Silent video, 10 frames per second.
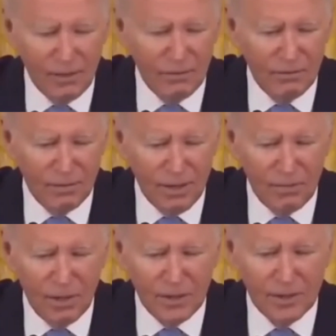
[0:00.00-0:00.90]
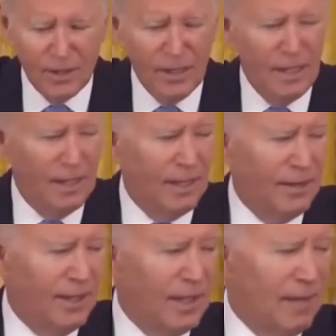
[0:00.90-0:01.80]
you very much. And I
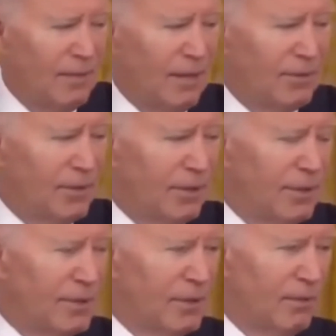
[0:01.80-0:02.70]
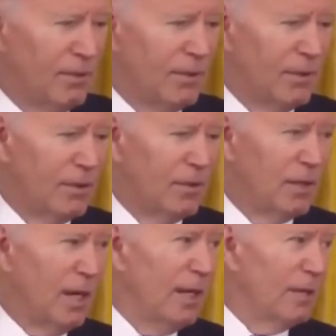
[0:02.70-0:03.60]
think I'm now turning this over to
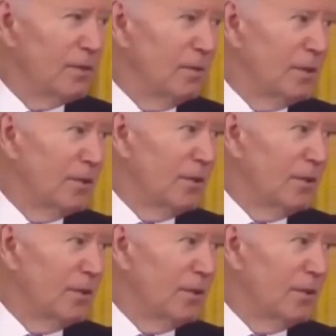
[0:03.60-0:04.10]
Cook Islands. I'm going to